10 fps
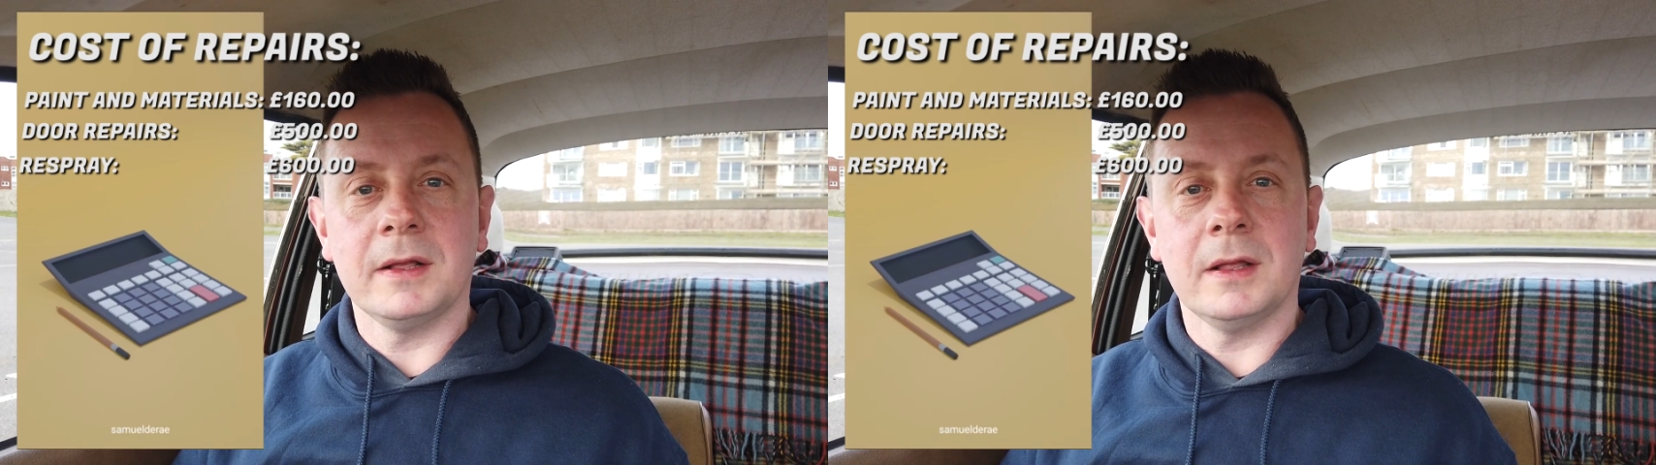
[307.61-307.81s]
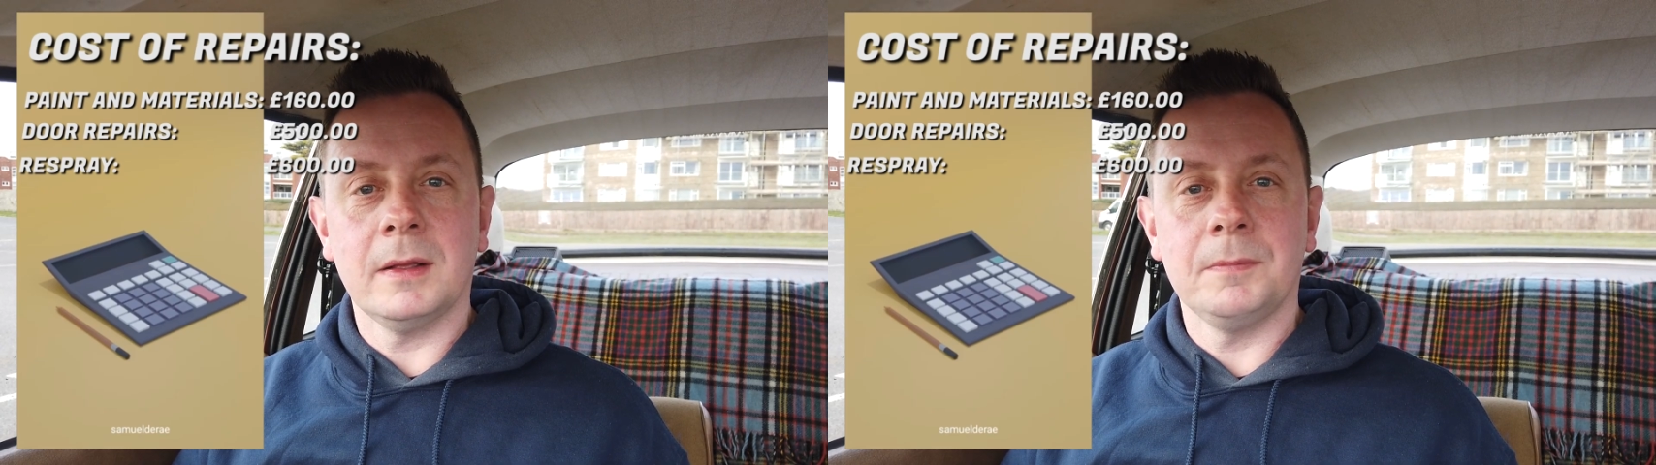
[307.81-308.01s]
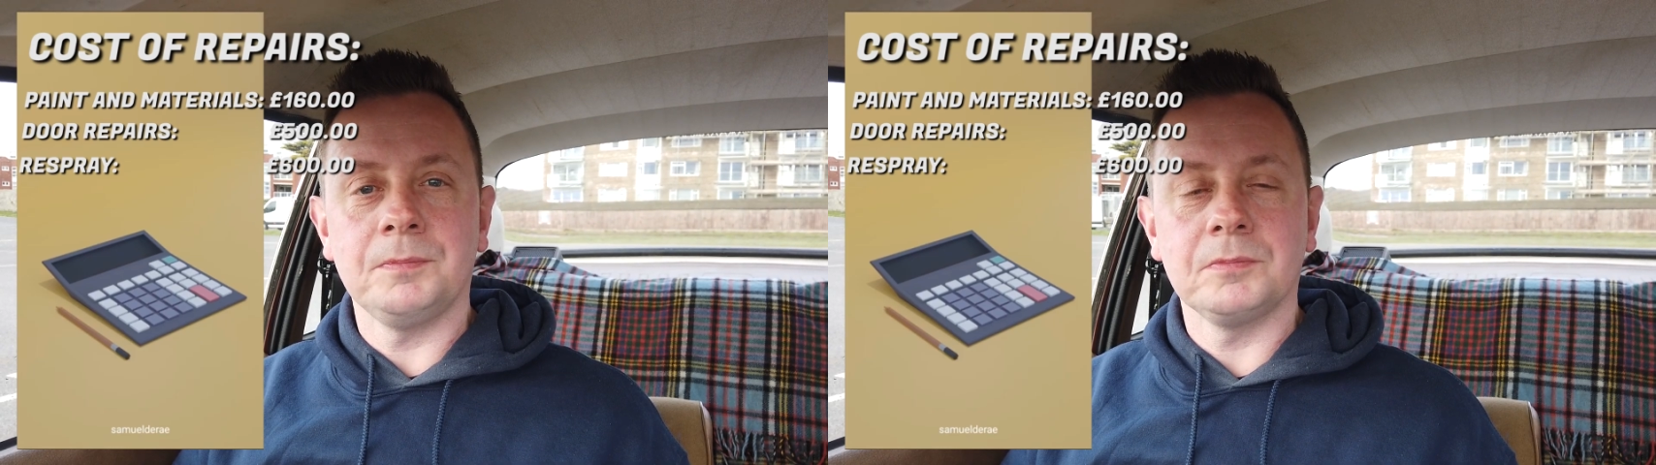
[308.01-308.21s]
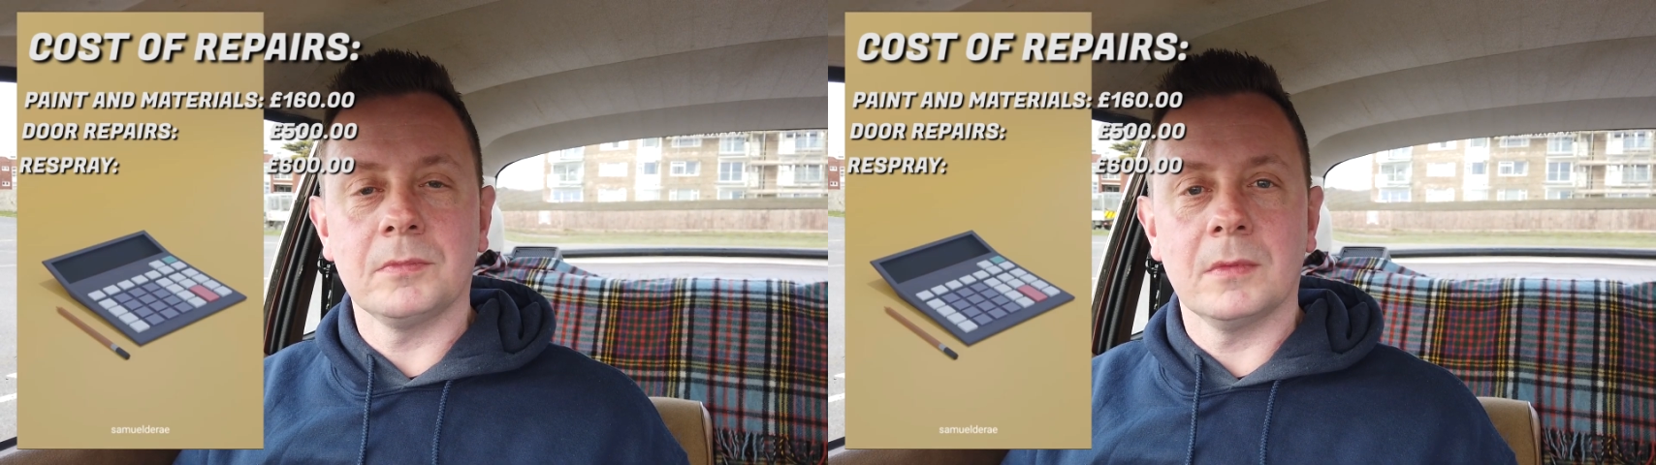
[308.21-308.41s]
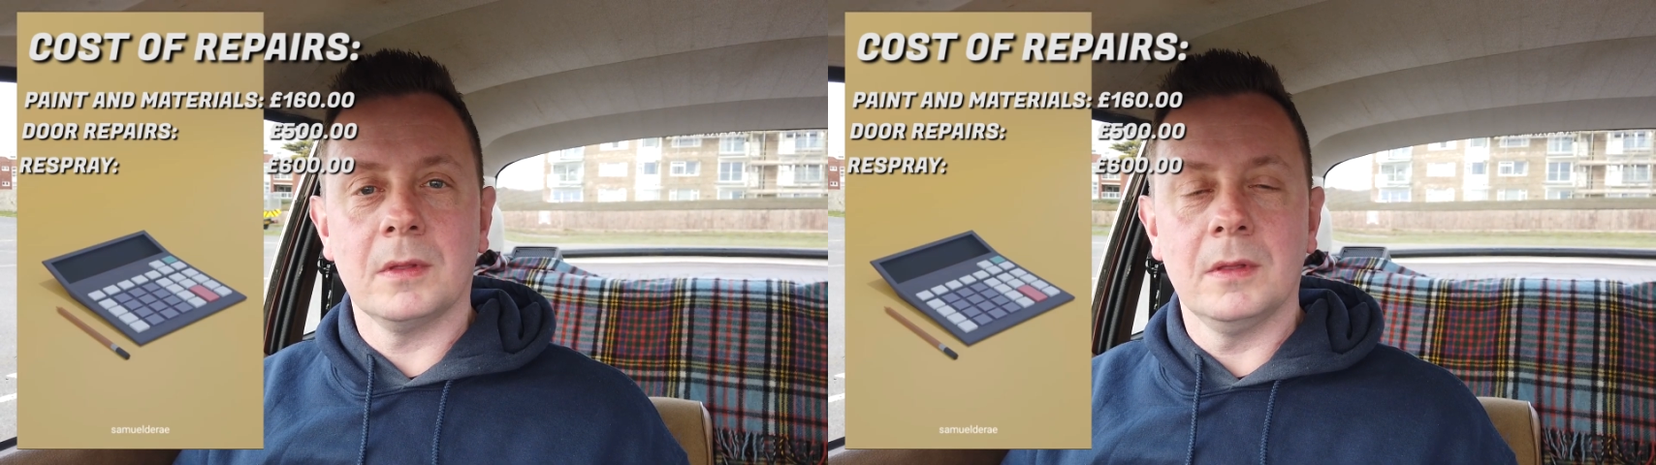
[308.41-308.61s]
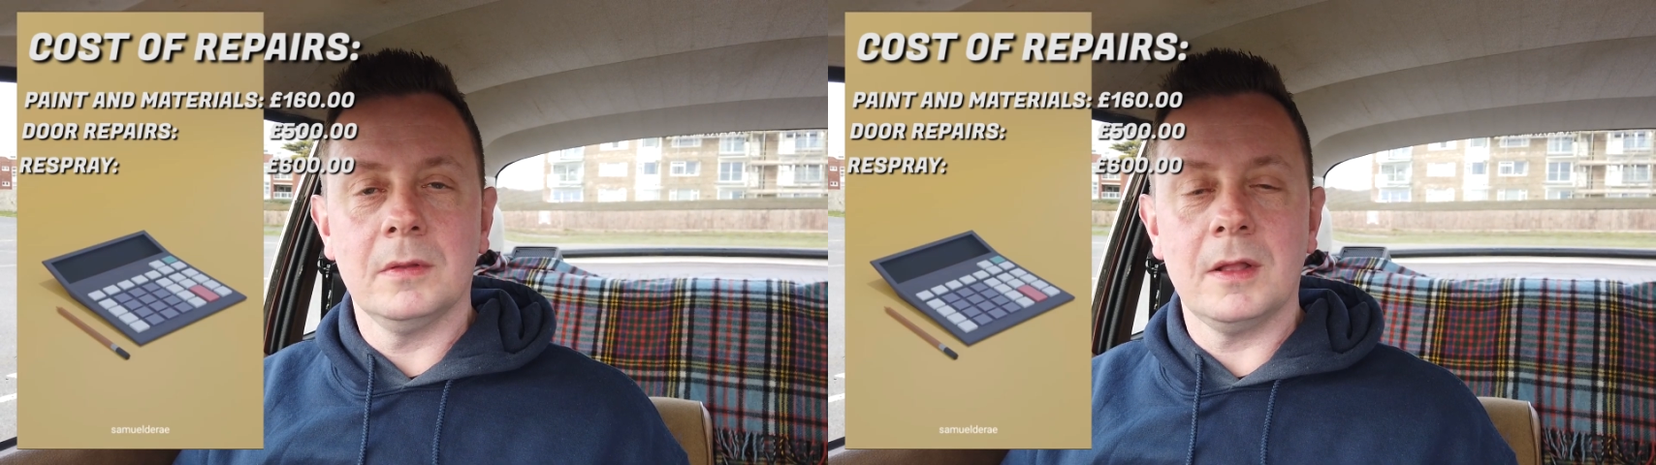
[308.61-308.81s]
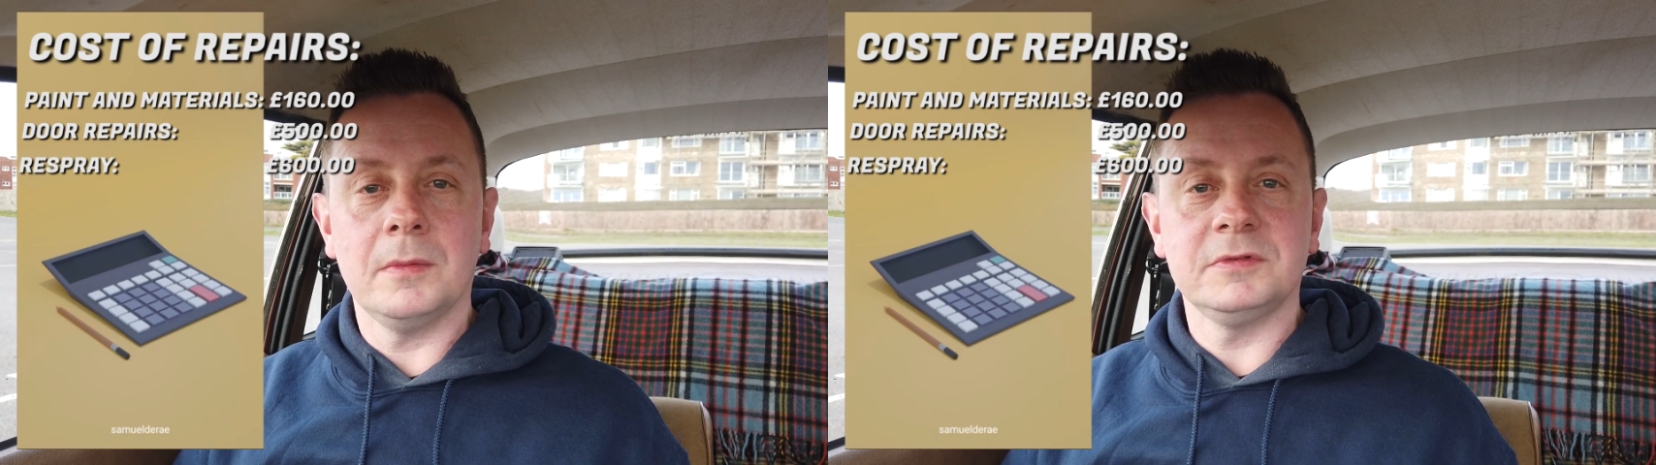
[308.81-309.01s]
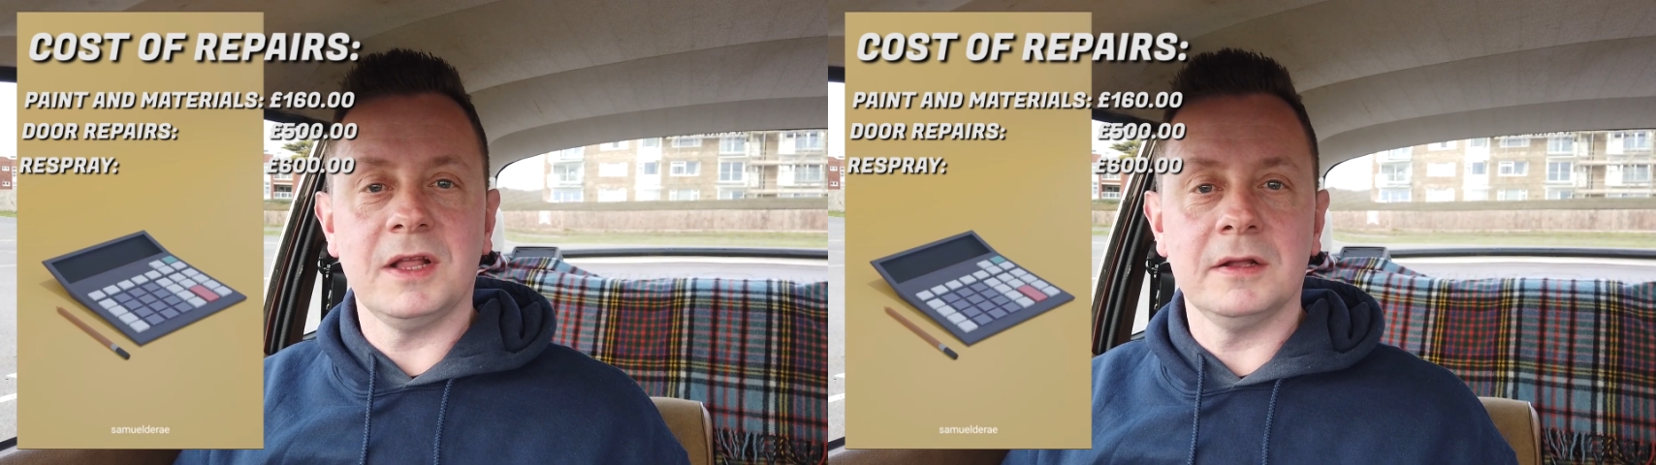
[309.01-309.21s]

then obviously